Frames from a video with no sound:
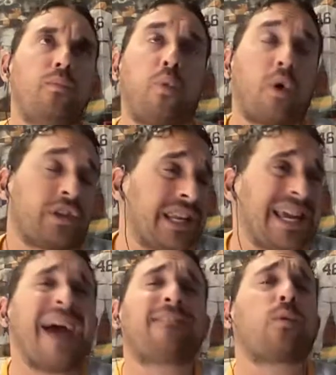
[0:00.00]
Worse than
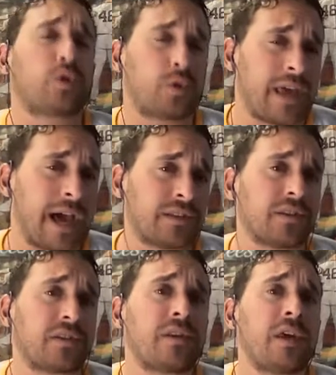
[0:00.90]
he ever was with
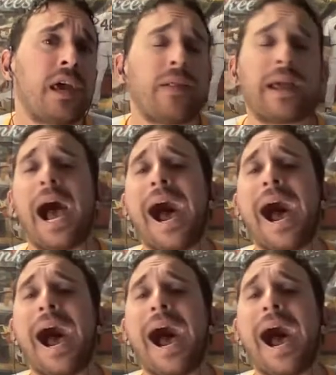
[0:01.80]
Texas. Like,